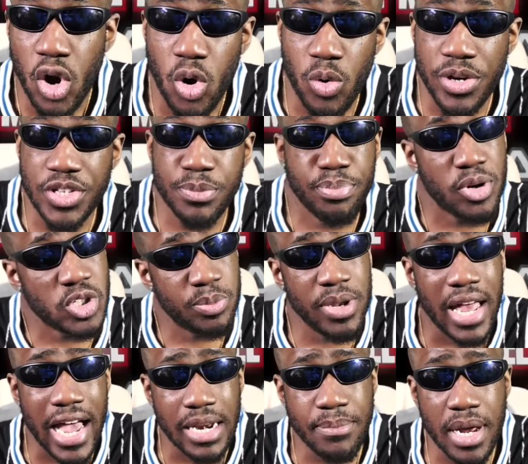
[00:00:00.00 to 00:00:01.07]
Or is it possibly
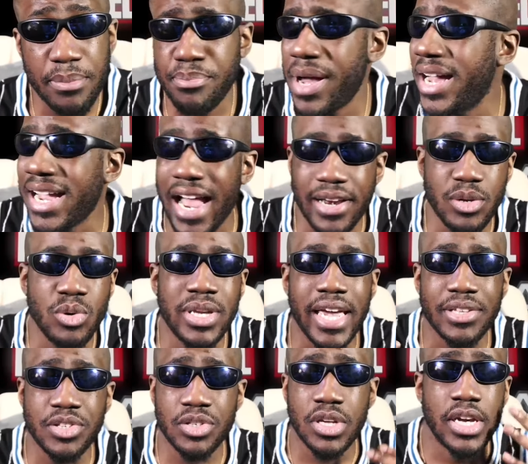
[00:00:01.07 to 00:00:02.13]
Ant Man back? And you
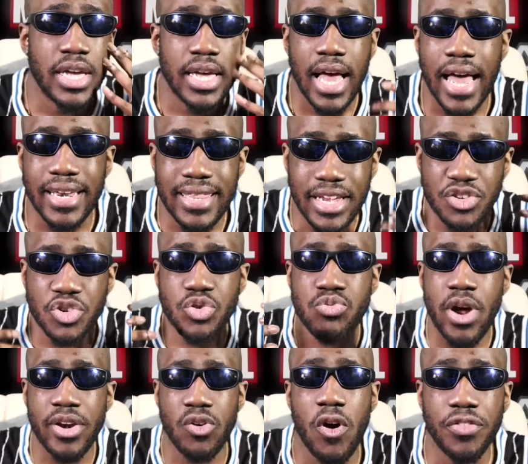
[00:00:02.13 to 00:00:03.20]
get, and they're just
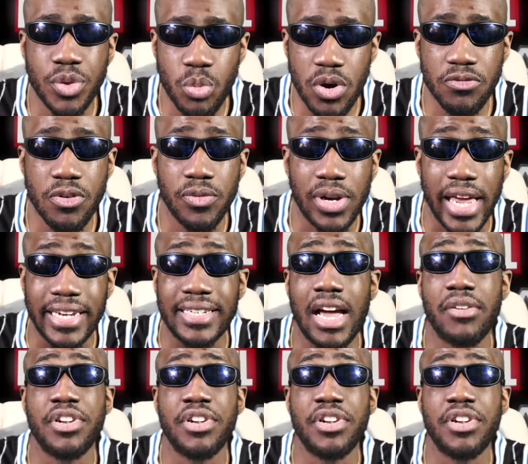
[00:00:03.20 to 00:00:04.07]
riding off the wave of like, Downey